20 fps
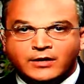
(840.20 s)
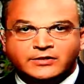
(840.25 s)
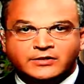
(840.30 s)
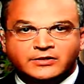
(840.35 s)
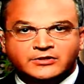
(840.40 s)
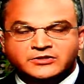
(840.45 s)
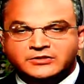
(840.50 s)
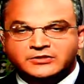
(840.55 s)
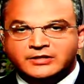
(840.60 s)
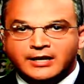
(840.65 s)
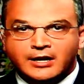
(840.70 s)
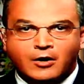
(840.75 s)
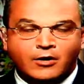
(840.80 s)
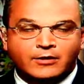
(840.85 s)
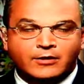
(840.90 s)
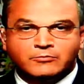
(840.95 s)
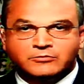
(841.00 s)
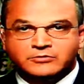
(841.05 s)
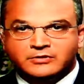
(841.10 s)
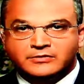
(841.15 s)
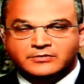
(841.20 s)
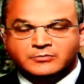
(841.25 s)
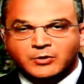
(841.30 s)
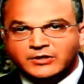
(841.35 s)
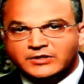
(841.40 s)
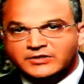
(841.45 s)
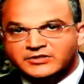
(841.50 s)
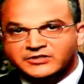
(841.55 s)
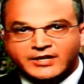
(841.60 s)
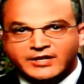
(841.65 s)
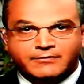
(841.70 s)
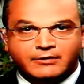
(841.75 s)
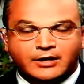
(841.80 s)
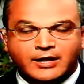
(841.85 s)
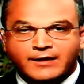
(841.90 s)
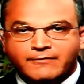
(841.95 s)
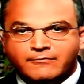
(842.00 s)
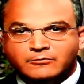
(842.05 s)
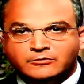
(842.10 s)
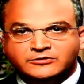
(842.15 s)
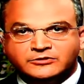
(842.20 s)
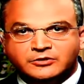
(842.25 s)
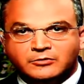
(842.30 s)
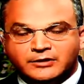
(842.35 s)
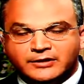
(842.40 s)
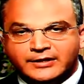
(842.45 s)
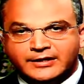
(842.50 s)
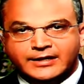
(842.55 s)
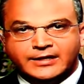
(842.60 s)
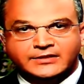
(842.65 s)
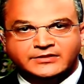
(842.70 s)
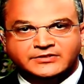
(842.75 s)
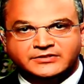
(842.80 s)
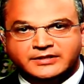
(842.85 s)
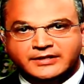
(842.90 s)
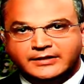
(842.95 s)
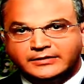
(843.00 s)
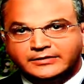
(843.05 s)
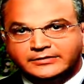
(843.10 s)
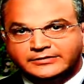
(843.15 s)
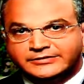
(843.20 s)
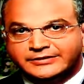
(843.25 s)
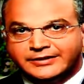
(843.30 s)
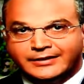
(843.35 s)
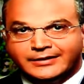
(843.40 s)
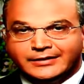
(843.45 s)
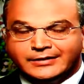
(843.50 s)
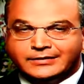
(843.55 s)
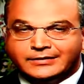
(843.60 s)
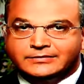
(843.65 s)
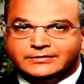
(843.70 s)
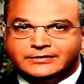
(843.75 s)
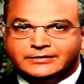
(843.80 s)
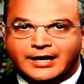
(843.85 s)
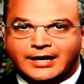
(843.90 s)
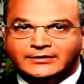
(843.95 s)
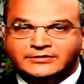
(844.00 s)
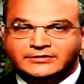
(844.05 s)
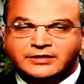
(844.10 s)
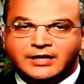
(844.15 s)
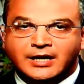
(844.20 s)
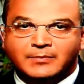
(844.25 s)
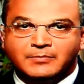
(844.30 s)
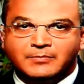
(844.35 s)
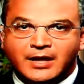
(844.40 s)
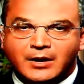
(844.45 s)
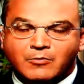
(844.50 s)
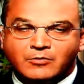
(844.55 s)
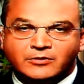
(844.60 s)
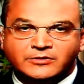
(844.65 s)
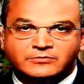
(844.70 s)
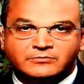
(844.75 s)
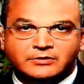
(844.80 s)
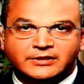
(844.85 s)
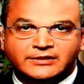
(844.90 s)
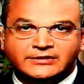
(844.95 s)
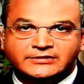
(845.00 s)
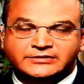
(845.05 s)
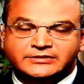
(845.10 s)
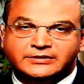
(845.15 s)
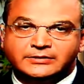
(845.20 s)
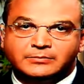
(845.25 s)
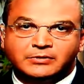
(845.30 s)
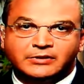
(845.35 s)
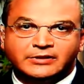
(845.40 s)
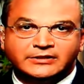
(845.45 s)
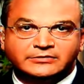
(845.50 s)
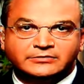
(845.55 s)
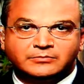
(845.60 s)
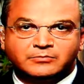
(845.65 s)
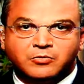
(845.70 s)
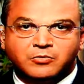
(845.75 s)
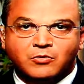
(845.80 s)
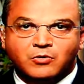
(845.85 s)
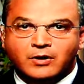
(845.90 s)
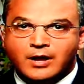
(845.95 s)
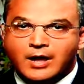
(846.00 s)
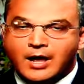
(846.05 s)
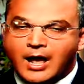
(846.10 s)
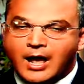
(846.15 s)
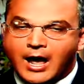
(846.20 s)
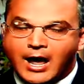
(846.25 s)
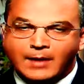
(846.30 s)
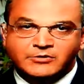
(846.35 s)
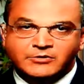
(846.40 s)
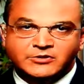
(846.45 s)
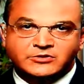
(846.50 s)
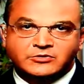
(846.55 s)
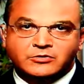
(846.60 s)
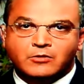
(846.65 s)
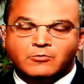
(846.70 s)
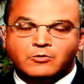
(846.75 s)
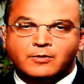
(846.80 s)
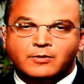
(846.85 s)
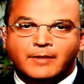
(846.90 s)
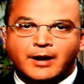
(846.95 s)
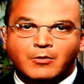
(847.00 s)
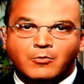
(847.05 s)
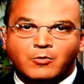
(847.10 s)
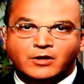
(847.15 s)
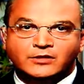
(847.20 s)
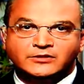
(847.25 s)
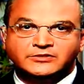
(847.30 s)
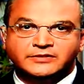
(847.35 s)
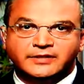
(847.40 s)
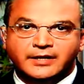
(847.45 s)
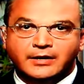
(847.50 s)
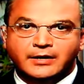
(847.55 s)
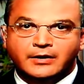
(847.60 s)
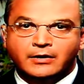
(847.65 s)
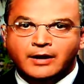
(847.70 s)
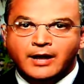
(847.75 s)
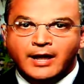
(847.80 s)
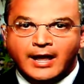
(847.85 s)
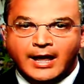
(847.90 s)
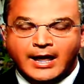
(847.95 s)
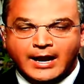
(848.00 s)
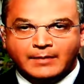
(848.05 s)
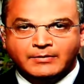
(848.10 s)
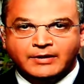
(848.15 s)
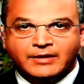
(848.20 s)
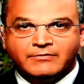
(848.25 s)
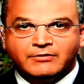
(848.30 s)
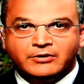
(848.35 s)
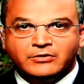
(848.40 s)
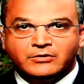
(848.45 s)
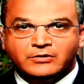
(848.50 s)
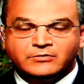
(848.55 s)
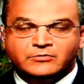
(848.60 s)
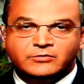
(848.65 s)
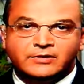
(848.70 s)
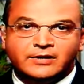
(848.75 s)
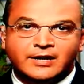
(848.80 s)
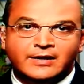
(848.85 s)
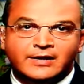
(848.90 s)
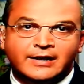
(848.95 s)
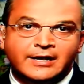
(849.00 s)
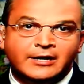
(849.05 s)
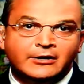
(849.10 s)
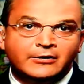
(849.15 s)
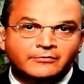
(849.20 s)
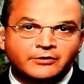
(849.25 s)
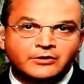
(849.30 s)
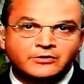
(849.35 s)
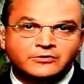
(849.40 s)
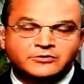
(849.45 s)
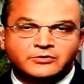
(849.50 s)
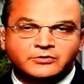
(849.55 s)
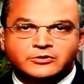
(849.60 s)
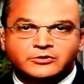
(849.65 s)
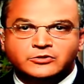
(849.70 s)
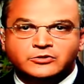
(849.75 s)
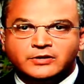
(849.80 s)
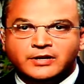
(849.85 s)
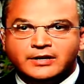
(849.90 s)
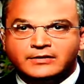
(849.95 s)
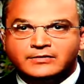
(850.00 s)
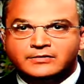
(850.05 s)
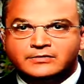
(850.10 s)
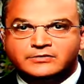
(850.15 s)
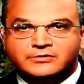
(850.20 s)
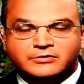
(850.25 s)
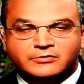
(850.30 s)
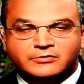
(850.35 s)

to the you know, he went to the 7-Eleven was only going to get Skittles. That's not that wasn't released in the police report. I'm just going by what's there, and I'm giving you an interview. Well, so wait, wait, a minute, so